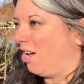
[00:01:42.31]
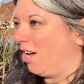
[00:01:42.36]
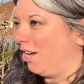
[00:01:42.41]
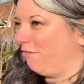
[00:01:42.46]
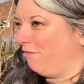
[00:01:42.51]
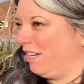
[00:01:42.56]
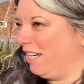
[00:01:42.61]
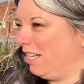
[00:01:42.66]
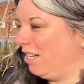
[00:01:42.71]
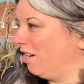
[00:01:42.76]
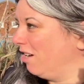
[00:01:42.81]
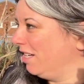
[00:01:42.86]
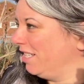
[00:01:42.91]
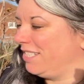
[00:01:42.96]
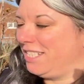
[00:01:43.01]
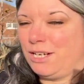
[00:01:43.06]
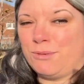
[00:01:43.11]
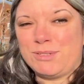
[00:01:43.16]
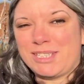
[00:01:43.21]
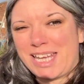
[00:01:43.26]
I
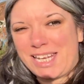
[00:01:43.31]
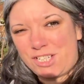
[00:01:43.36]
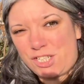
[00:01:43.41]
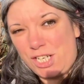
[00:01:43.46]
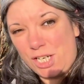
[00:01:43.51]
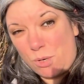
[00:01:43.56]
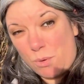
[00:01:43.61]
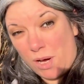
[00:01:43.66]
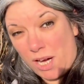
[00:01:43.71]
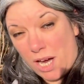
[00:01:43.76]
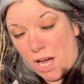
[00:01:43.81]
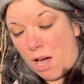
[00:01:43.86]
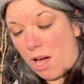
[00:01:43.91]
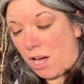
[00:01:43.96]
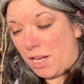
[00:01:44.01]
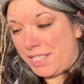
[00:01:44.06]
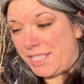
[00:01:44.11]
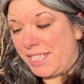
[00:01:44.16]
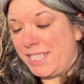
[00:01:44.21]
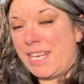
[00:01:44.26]
realised it was actually quite
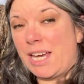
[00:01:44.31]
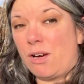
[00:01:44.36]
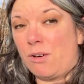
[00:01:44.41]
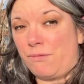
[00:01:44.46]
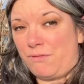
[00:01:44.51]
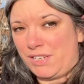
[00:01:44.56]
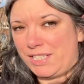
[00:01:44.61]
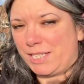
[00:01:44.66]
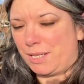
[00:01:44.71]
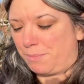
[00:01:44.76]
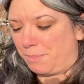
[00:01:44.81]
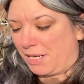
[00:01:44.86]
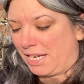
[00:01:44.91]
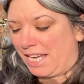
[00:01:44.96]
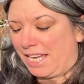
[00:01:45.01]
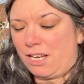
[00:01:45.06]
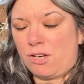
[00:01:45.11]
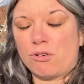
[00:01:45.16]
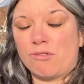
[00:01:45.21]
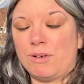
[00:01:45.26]
hard to tell
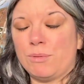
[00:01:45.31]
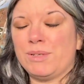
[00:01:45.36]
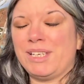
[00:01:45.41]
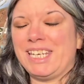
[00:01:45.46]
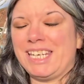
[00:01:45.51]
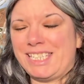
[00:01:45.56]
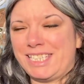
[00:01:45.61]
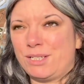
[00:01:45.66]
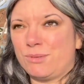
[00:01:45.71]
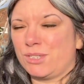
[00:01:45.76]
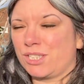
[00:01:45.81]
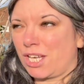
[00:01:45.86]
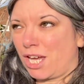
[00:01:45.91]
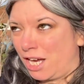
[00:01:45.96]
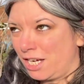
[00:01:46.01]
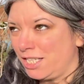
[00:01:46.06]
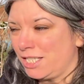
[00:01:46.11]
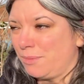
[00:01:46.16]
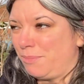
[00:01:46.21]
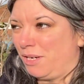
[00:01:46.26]
visibly, or at least it was
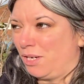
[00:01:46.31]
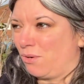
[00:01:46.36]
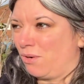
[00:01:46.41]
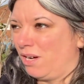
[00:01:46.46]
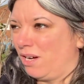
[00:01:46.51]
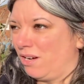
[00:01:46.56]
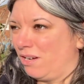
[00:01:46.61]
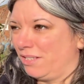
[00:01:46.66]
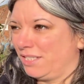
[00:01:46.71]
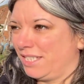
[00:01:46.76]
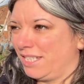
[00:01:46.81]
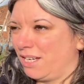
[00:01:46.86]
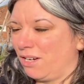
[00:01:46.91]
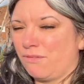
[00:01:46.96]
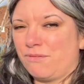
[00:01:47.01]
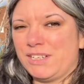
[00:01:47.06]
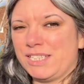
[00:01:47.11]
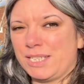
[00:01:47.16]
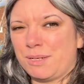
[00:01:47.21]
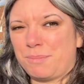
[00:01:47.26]
going to be quite hard to tell
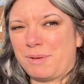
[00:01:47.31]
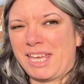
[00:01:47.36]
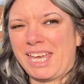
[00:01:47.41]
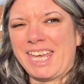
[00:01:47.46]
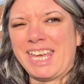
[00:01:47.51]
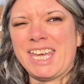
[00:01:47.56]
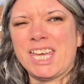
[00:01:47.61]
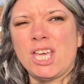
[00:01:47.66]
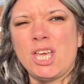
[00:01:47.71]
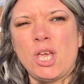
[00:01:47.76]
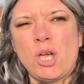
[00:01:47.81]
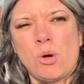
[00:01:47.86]
visibly,